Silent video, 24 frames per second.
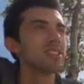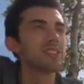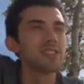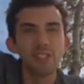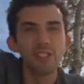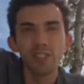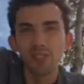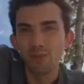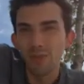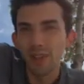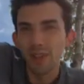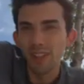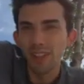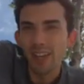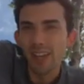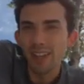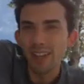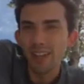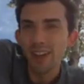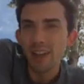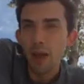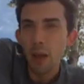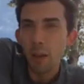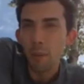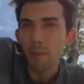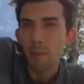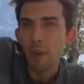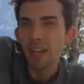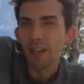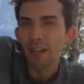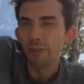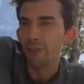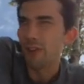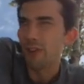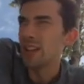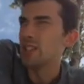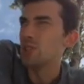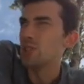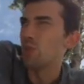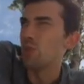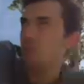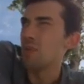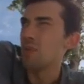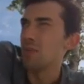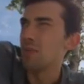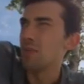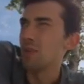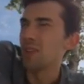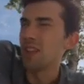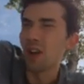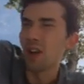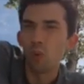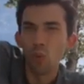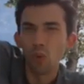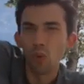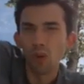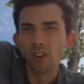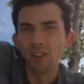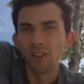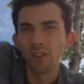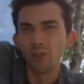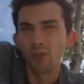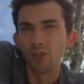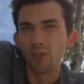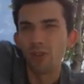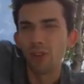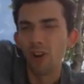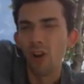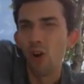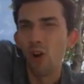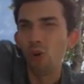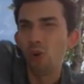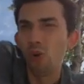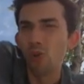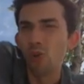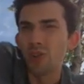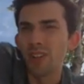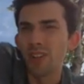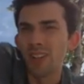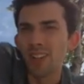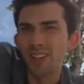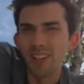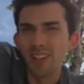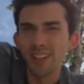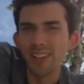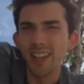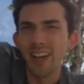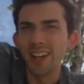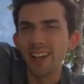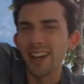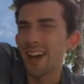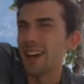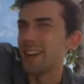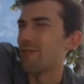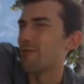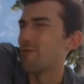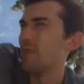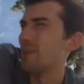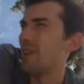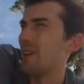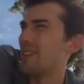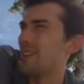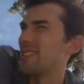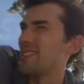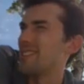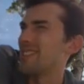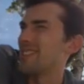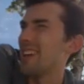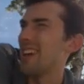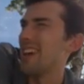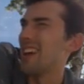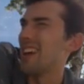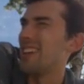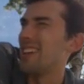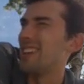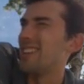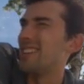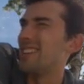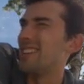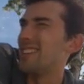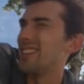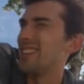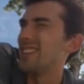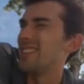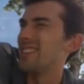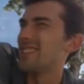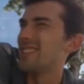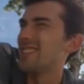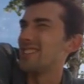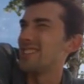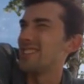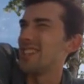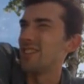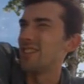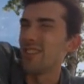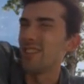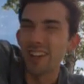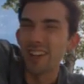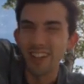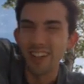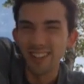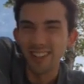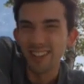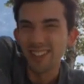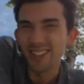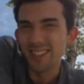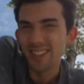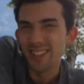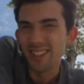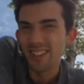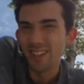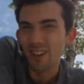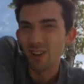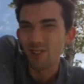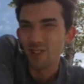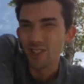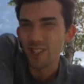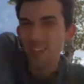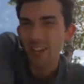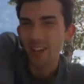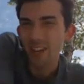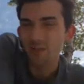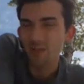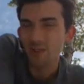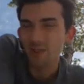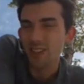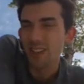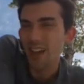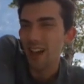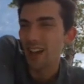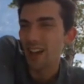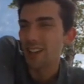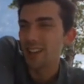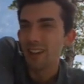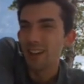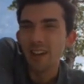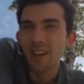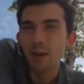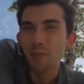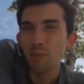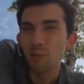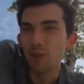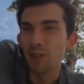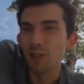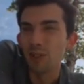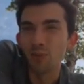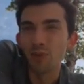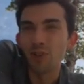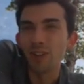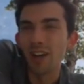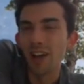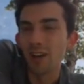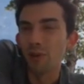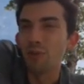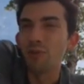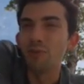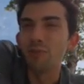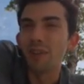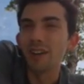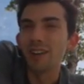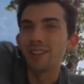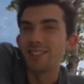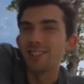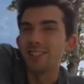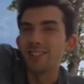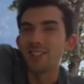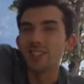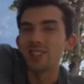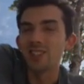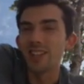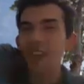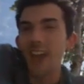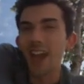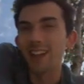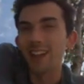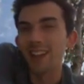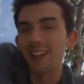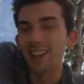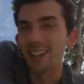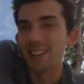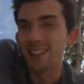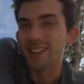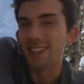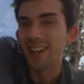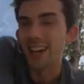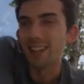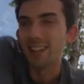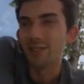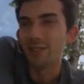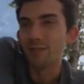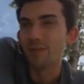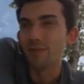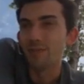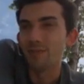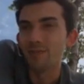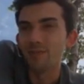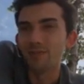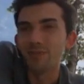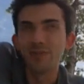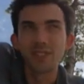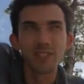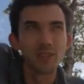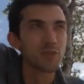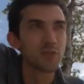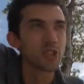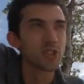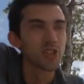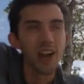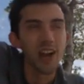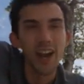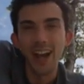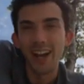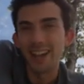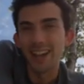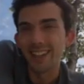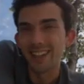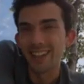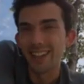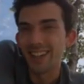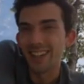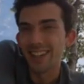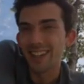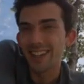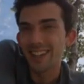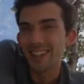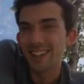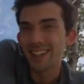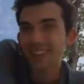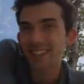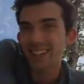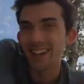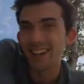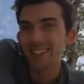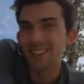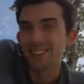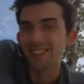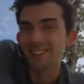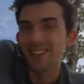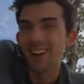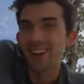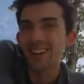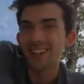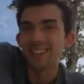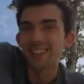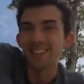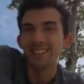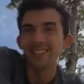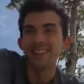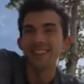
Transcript: to just be like make friends with people that work or own that kind of place and just see if I can negotiate with that. But I wouldn't be able to just stand on the side of some track and like catch a ride on a